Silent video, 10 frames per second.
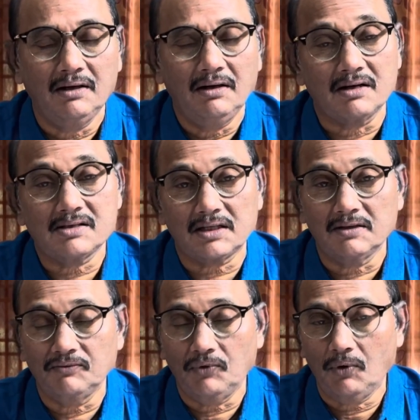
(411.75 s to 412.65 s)
And
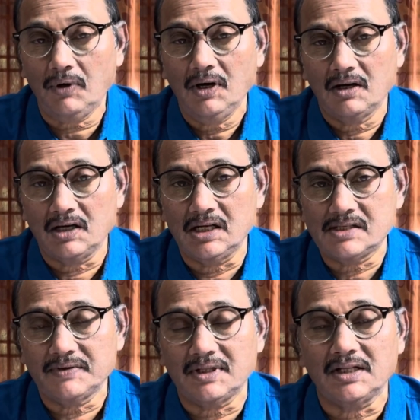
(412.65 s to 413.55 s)
Section 4 deals
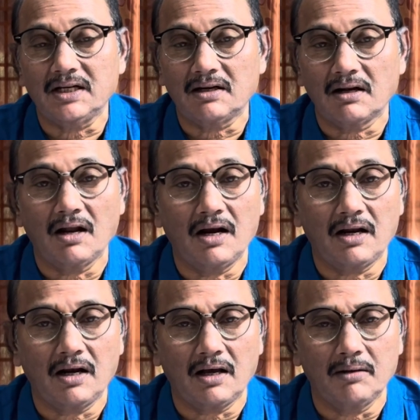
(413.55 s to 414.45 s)
with the Internal
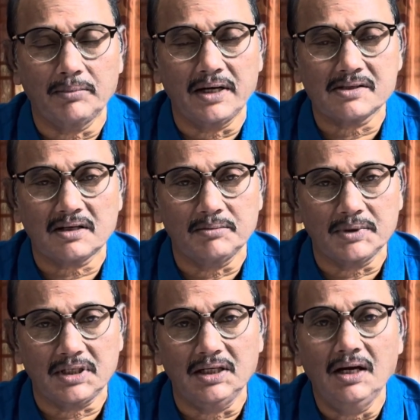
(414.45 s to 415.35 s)
Complaints
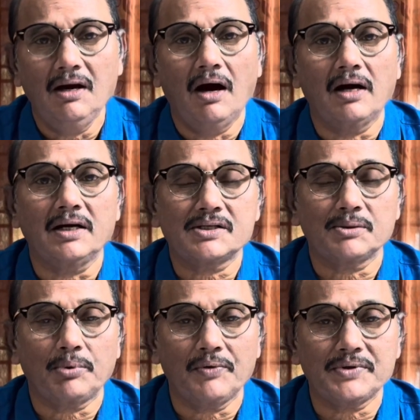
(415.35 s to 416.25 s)
Committee and its
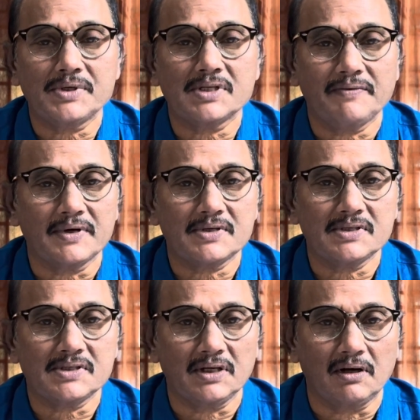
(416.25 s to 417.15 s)
provisions,
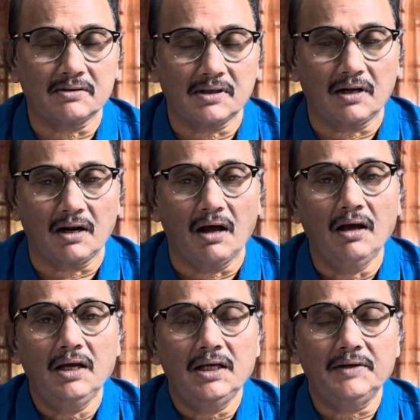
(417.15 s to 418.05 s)
functions, etc.
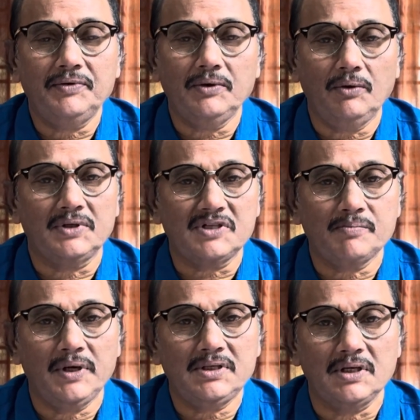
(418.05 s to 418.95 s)
If you know this
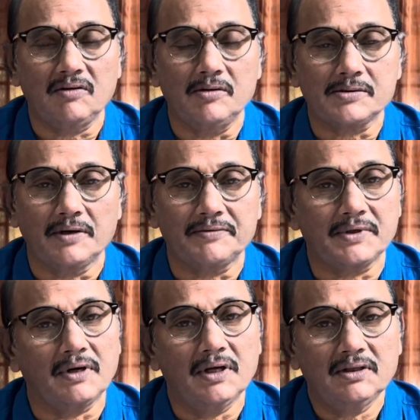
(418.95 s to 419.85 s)
much, it will be
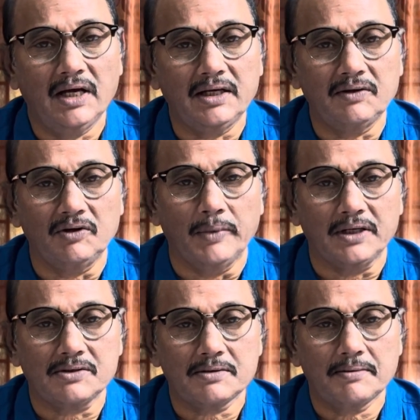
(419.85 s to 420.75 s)
sufficient. Thank you very
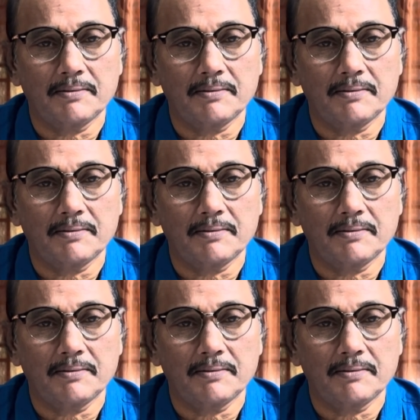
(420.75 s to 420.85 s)
much.